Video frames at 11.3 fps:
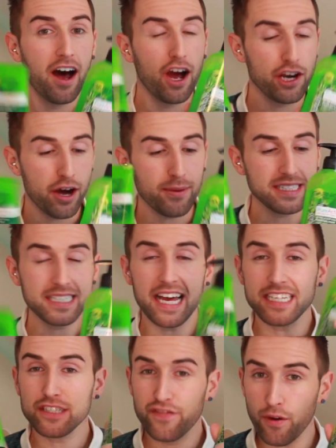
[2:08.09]
I know it
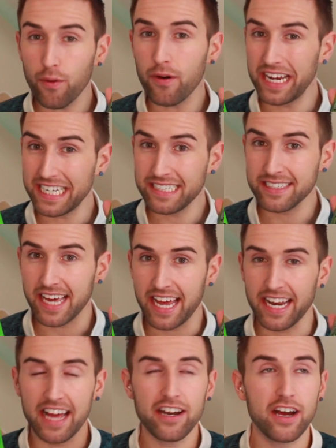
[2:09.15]
says for oily
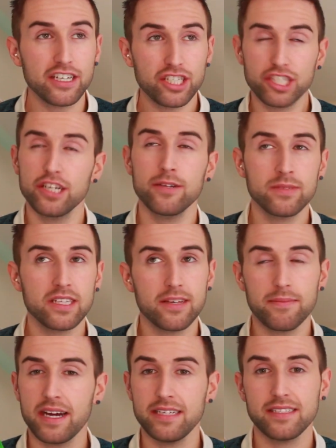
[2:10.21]
skin, and I assumed
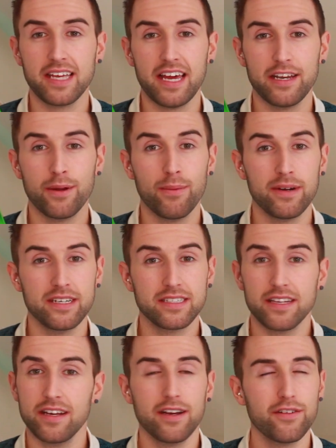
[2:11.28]
that my skin
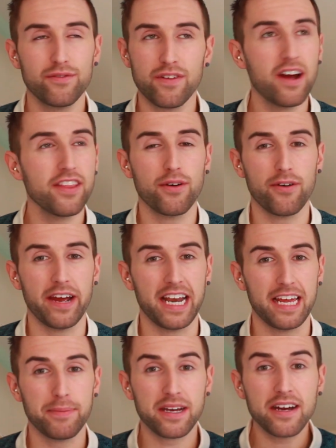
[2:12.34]
was rather
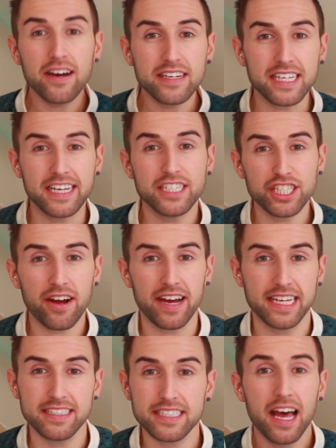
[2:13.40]
oily because it
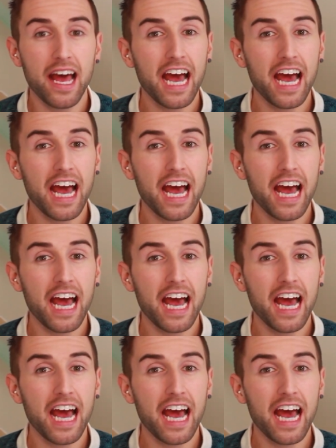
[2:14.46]
shines.